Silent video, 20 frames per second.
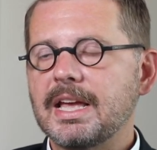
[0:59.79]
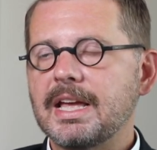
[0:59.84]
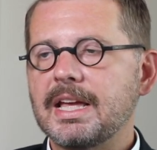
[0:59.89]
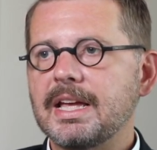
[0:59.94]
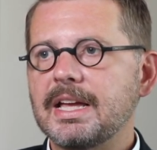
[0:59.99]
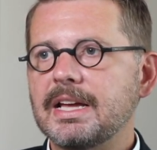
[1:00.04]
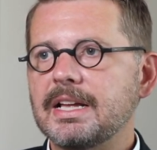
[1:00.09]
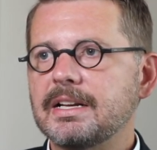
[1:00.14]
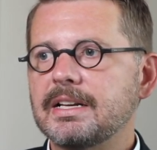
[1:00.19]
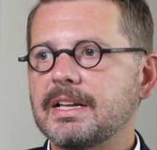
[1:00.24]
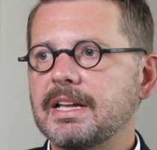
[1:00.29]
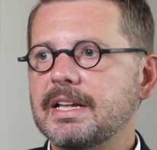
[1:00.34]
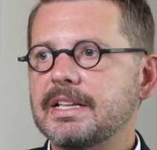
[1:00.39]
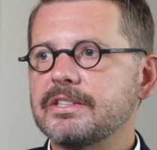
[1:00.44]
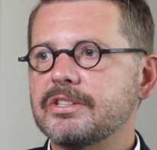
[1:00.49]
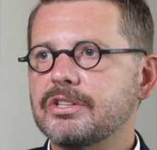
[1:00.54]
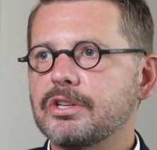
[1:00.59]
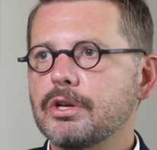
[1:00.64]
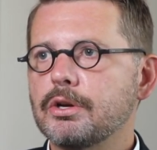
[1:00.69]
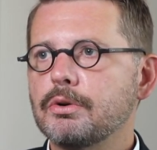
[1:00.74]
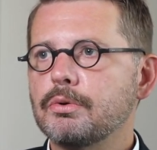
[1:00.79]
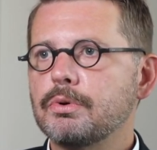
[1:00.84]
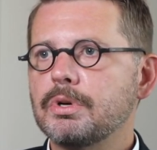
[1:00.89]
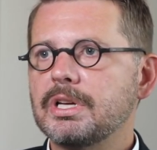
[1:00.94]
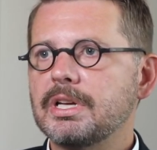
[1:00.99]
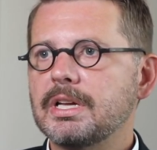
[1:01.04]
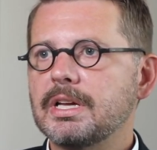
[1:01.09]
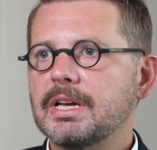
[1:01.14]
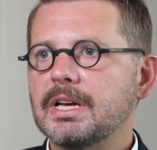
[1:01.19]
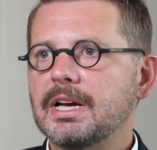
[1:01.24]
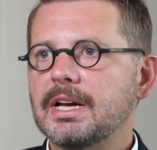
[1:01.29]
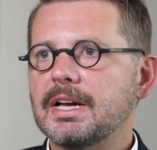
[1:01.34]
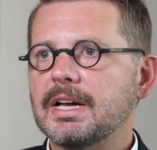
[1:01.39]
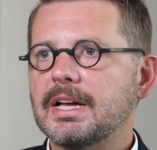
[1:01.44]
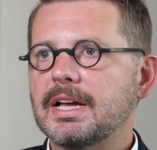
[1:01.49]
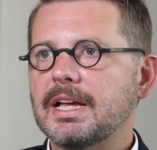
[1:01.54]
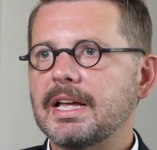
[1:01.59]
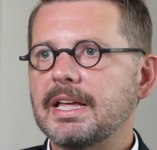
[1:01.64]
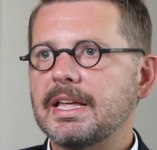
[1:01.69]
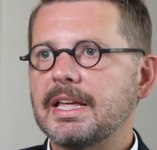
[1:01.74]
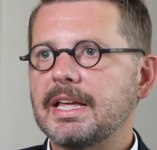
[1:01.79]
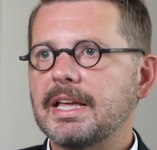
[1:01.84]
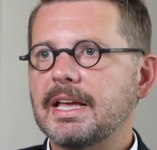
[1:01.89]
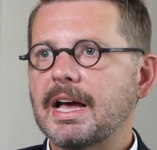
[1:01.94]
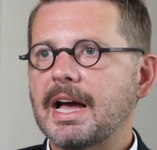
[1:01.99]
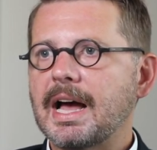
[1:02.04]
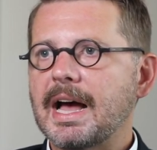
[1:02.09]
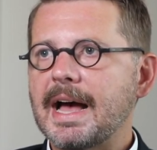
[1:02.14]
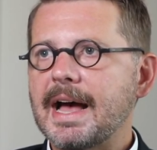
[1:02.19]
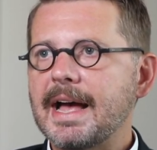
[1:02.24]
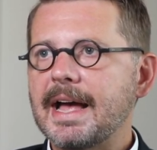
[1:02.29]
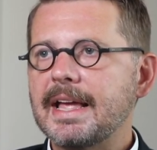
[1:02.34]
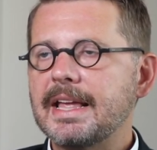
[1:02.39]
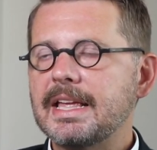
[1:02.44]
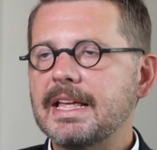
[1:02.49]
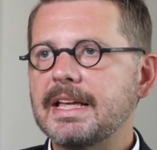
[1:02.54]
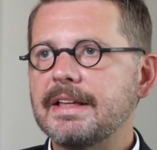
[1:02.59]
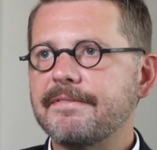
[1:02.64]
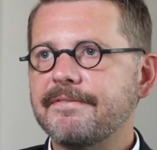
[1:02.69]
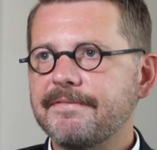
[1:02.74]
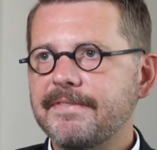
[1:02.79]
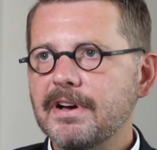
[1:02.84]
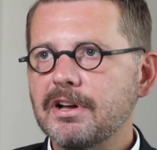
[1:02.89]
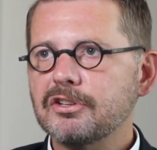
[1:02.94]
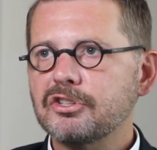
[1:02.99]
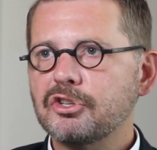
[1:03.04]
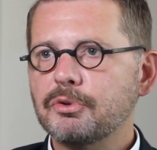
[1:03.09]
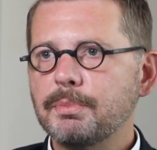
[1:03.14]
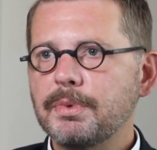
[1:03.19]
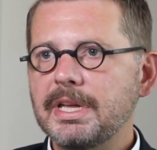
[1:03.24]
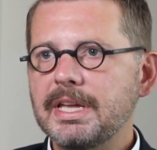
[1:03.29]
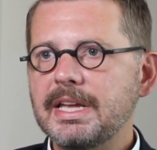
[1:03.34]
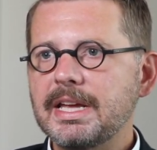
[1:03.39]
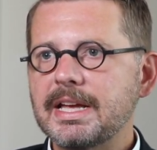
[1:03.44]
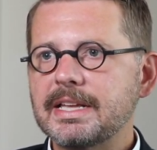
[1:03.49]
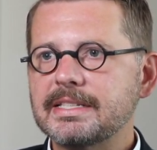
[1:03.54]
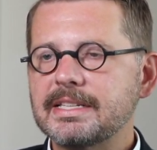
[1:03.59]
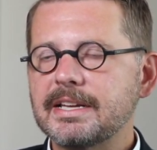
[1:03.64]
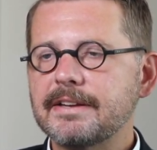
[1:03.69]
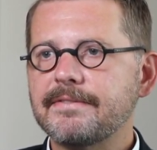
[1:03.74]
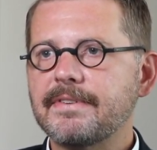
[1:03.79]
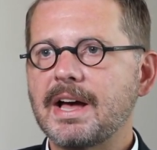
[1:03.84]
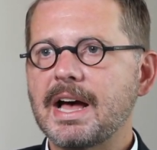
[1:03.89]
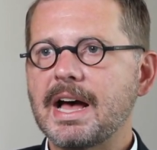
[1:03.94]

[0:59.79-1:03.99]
And so it felt to me as if